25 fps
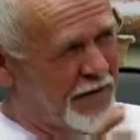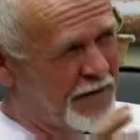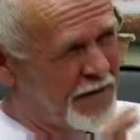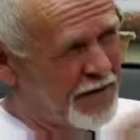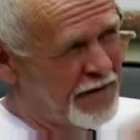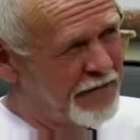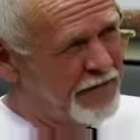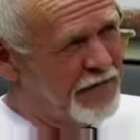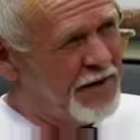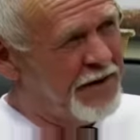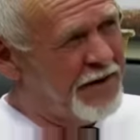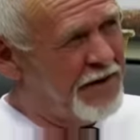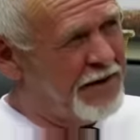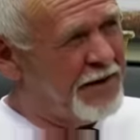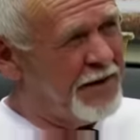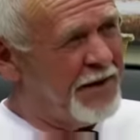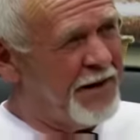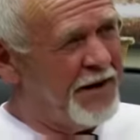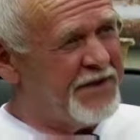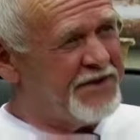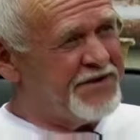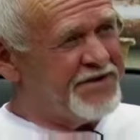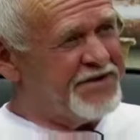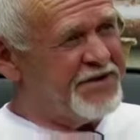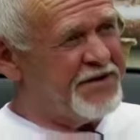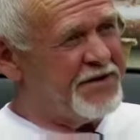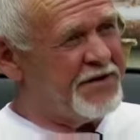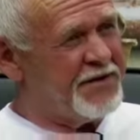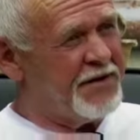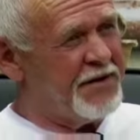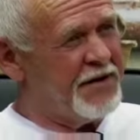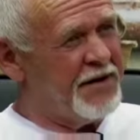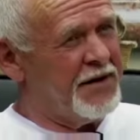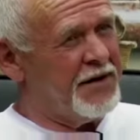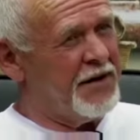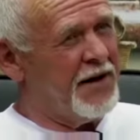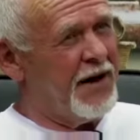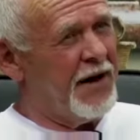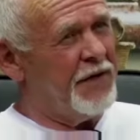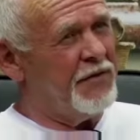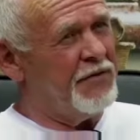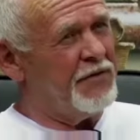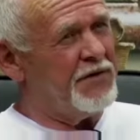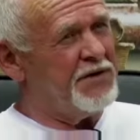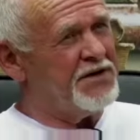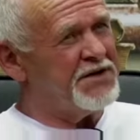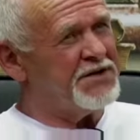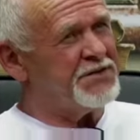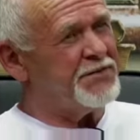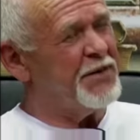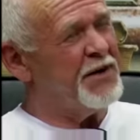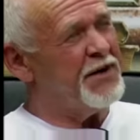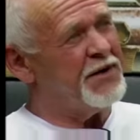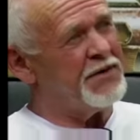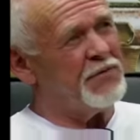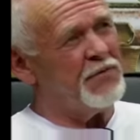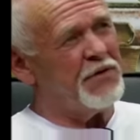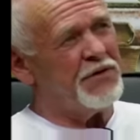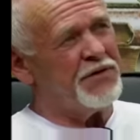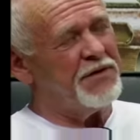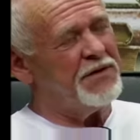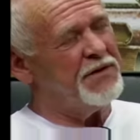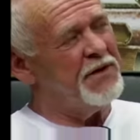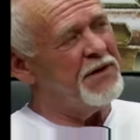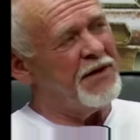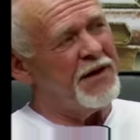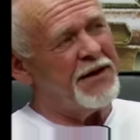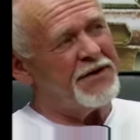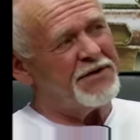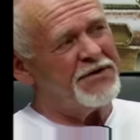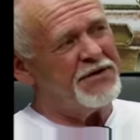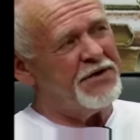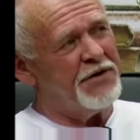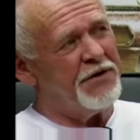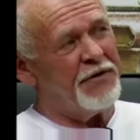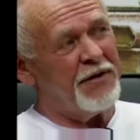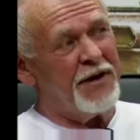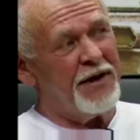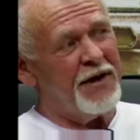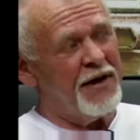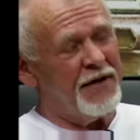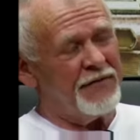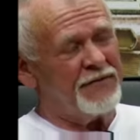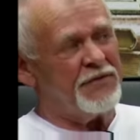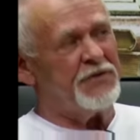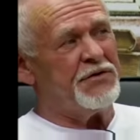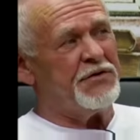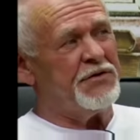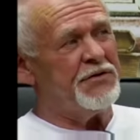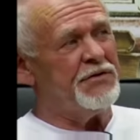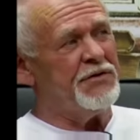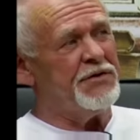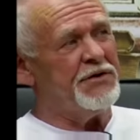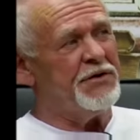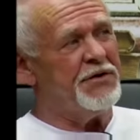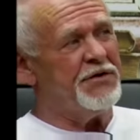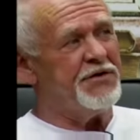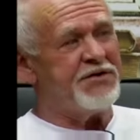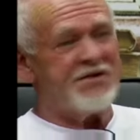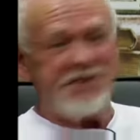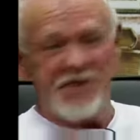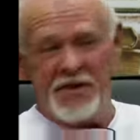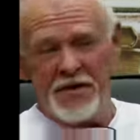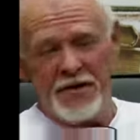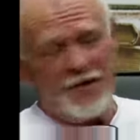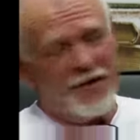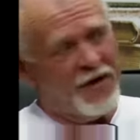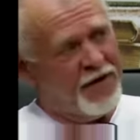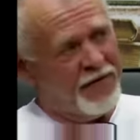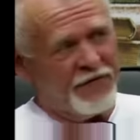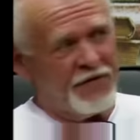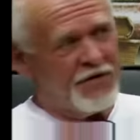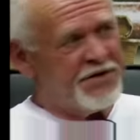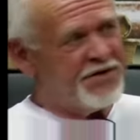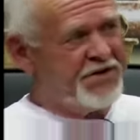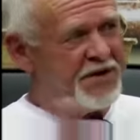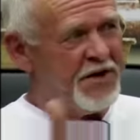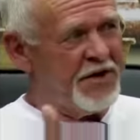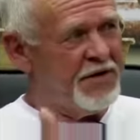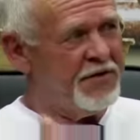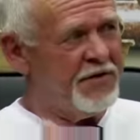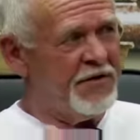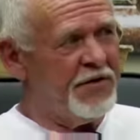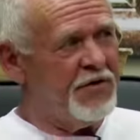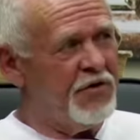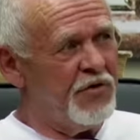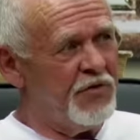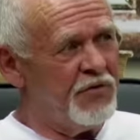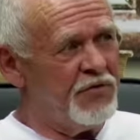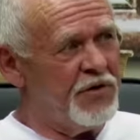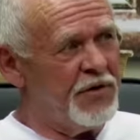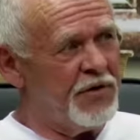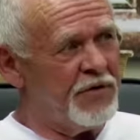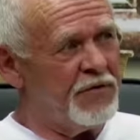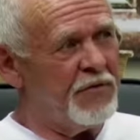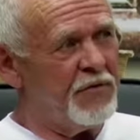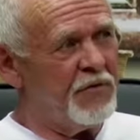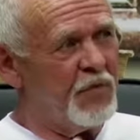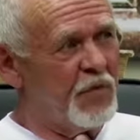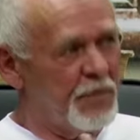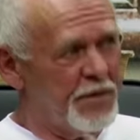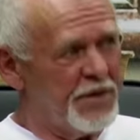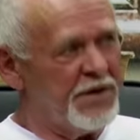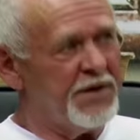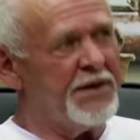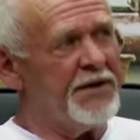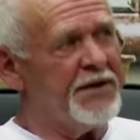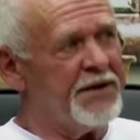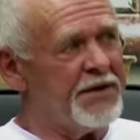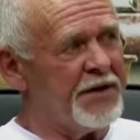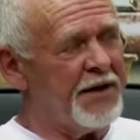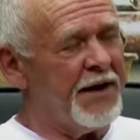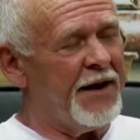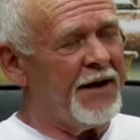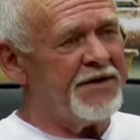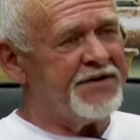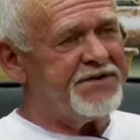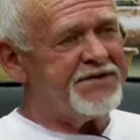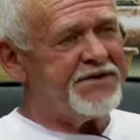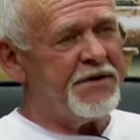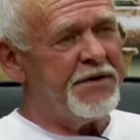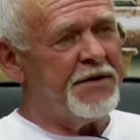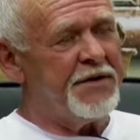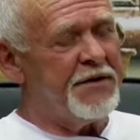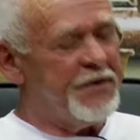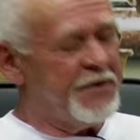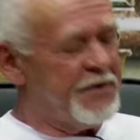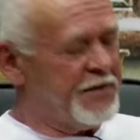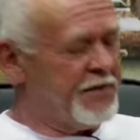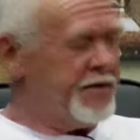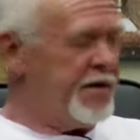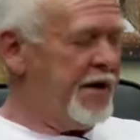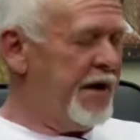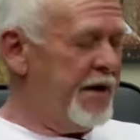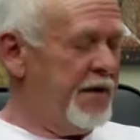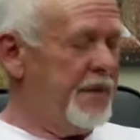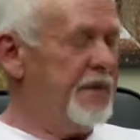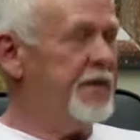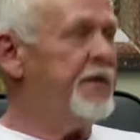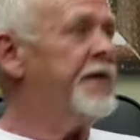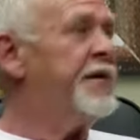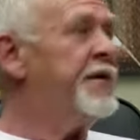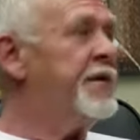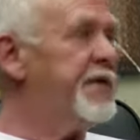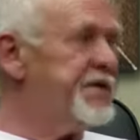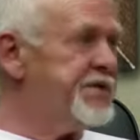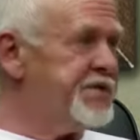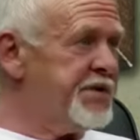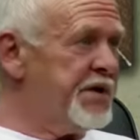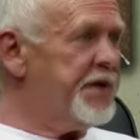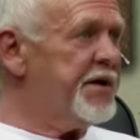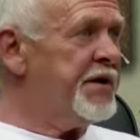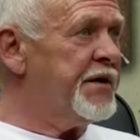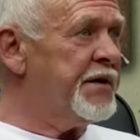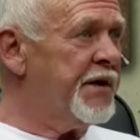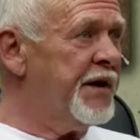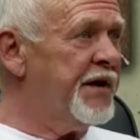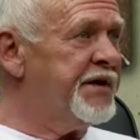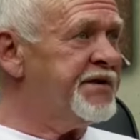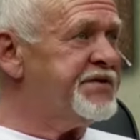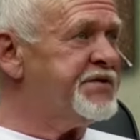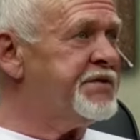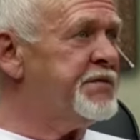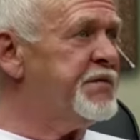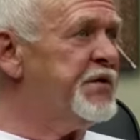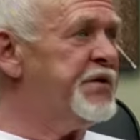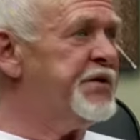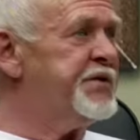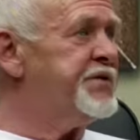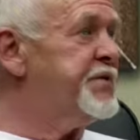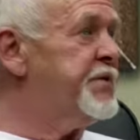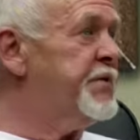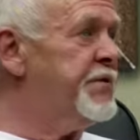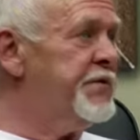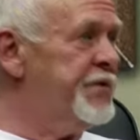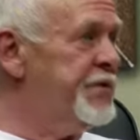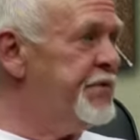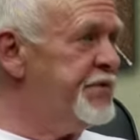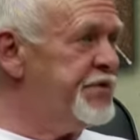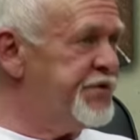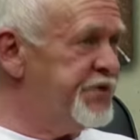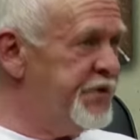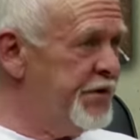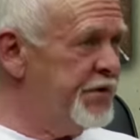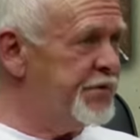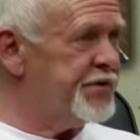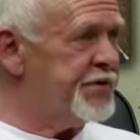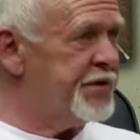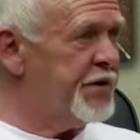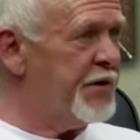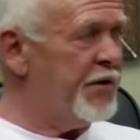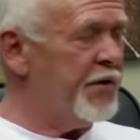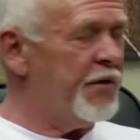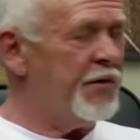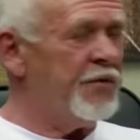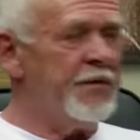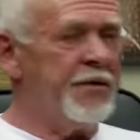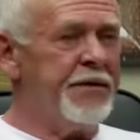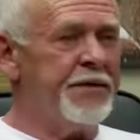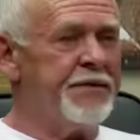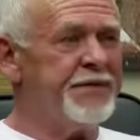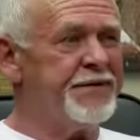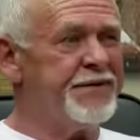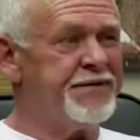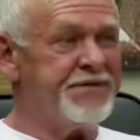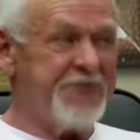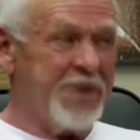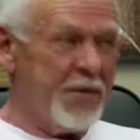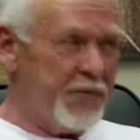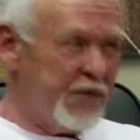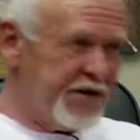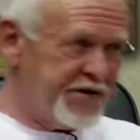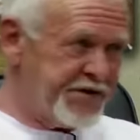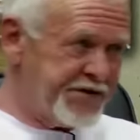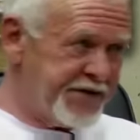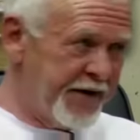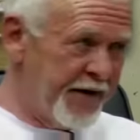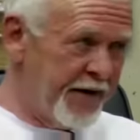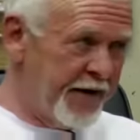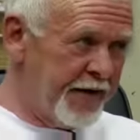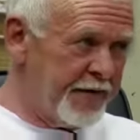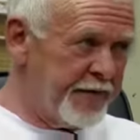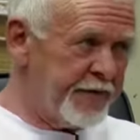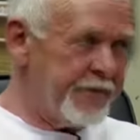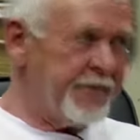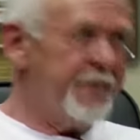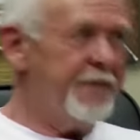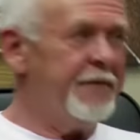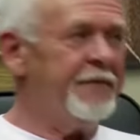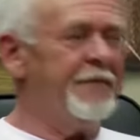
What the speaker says: that have legalized it, and I would expect within the next year and a half to 2 years, every state in the union will be legalized. Canada has legalized the medicinal use years ago, to some extent.